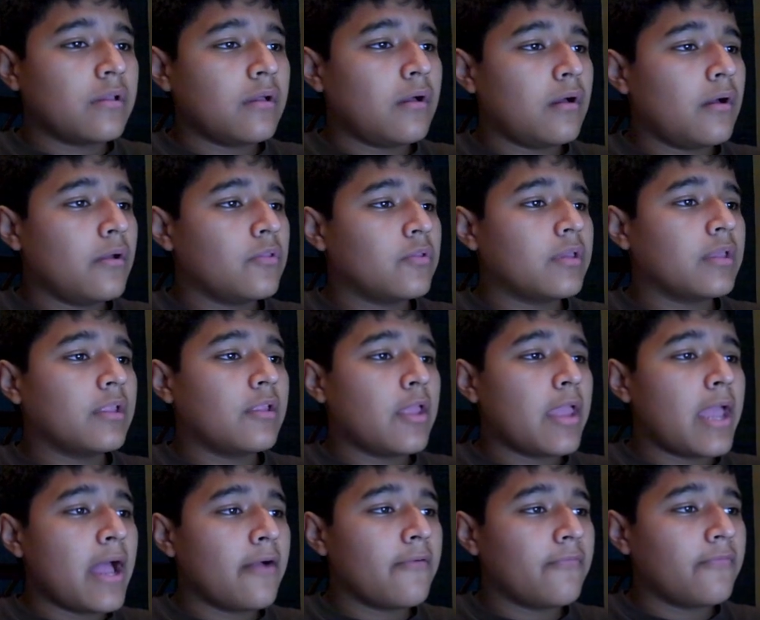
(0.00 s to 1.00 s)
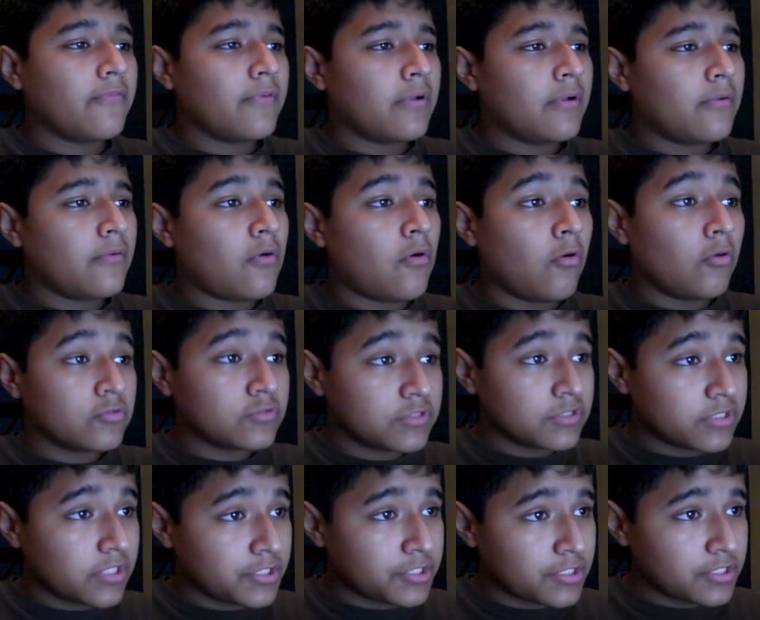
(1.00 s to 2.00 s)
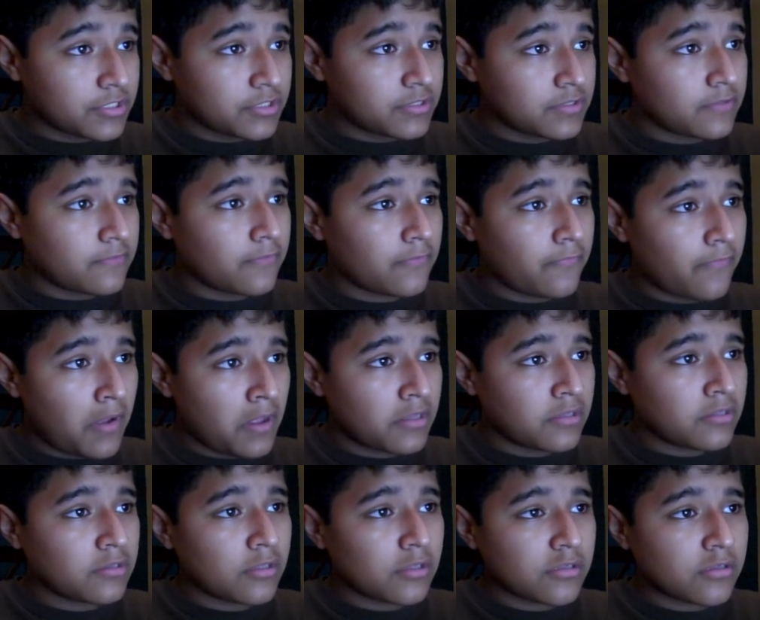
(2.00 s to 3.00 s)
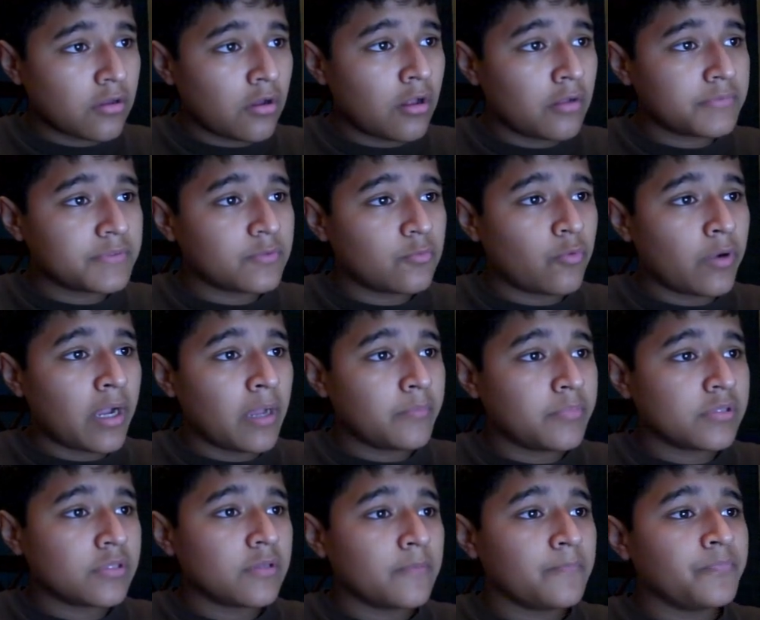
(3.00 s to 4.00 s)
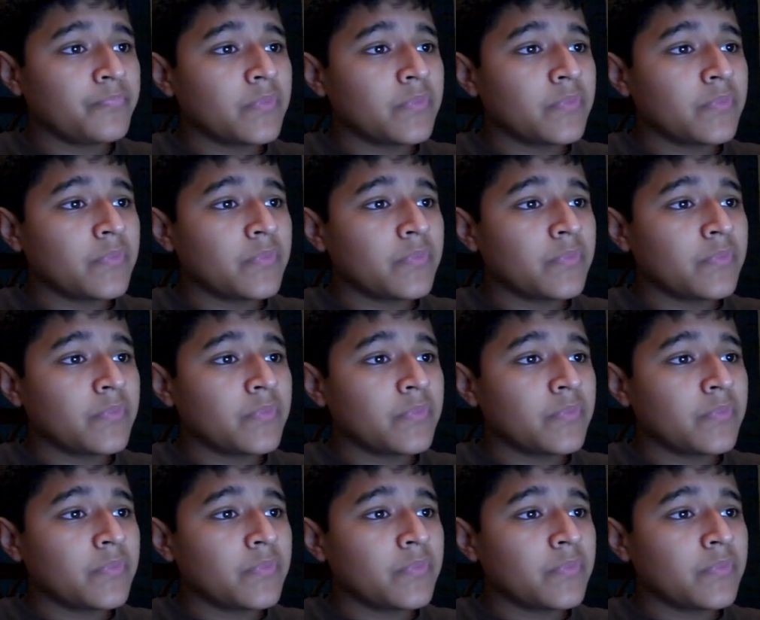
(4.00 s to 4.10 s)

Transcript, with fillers: Uh, you have uh, all transitions, fades and dissolves, wipes,